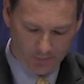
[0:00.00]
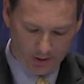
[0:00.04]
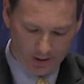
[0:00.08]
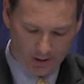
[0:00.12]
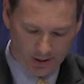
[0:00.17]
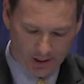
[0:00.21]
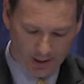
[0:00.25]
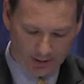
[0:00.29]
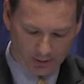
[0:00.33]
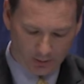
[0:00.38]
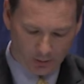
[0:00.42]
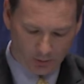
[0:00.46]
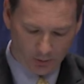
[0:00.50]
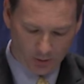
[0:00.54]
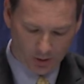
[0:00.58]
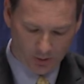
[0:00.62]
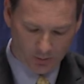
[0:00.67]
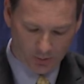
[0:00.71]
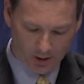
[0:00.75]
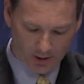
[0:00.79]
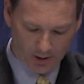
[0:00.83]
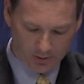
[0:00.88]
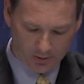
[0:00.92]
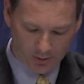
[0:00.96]
category
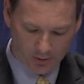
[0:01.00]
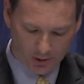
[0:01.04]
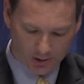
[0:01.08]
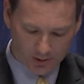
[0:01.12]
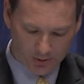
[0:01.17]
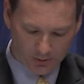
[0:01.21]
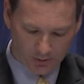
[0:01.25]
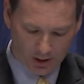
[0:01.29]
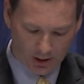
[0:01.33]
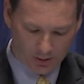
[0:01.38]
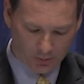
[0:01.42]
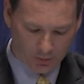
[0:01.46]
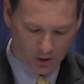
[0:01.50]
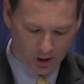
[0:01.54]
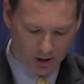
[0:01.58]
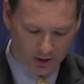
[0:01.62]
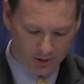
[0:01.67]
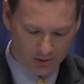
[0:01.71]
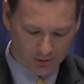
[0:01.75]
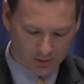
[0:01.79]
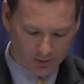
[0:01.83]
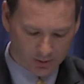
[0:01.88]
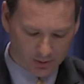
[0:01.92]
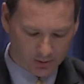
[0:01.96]
by the U.S. Drought
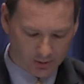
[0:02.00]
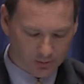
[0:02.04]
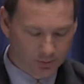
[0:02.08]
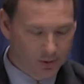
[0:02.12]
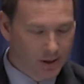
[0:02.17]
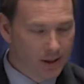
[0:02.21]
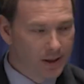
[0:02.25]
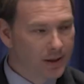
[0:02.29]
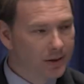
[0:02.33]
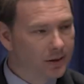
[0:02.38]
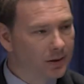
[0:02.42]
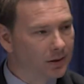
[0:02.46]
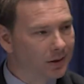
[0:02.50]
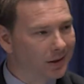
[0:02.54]
Monitor. The